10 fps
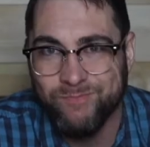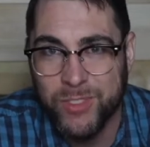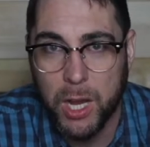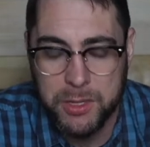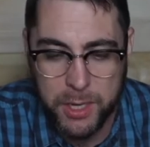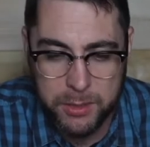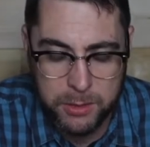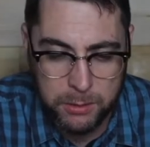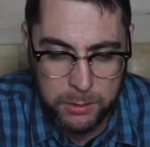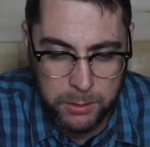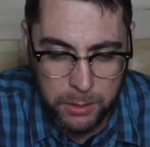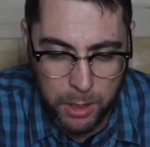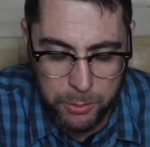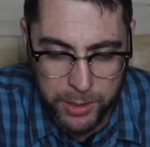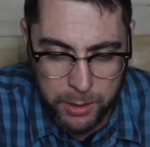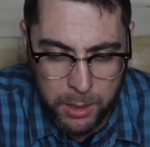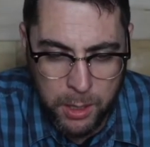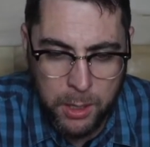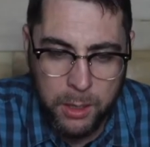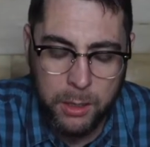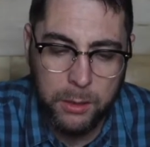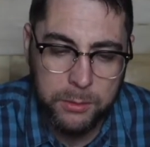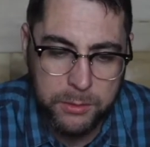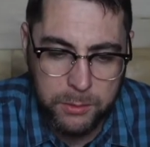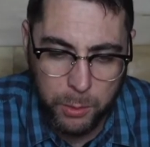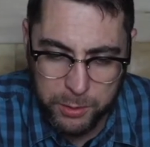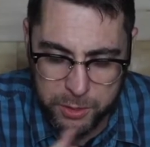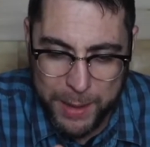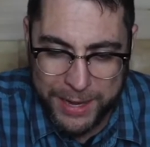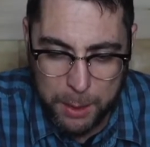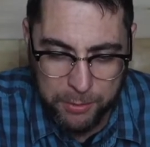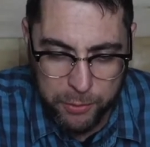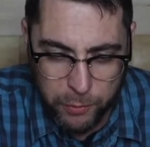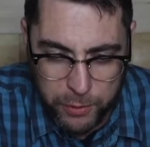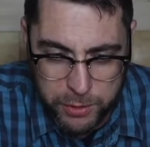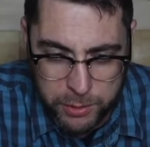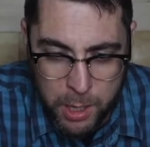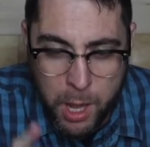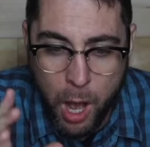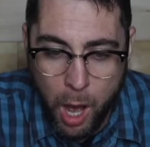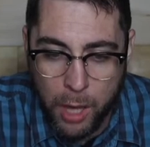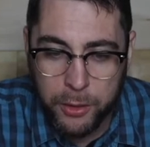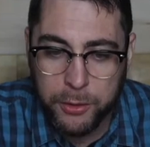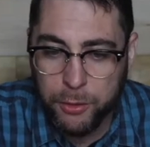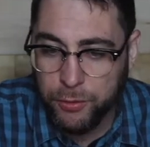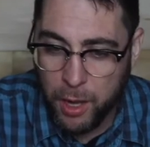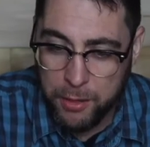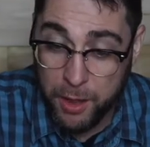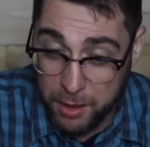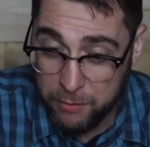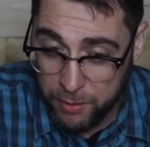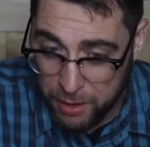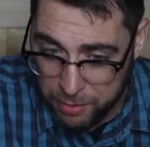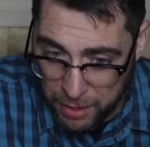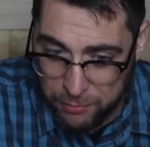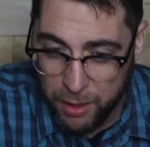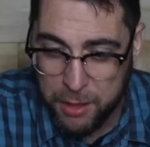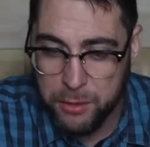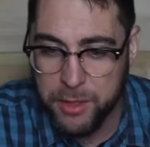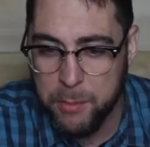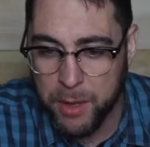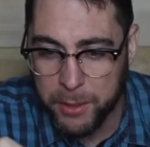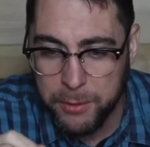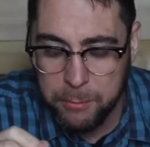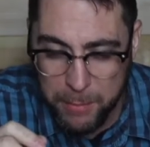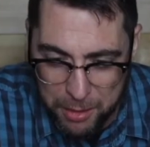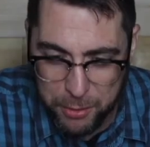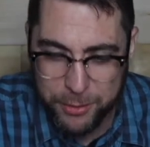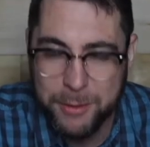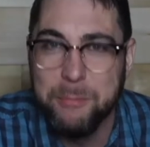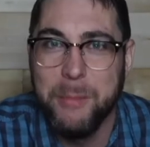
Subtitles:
context. I'll read it. Well, we'll just back up a few verses. Honor your father, thy father and thy mother.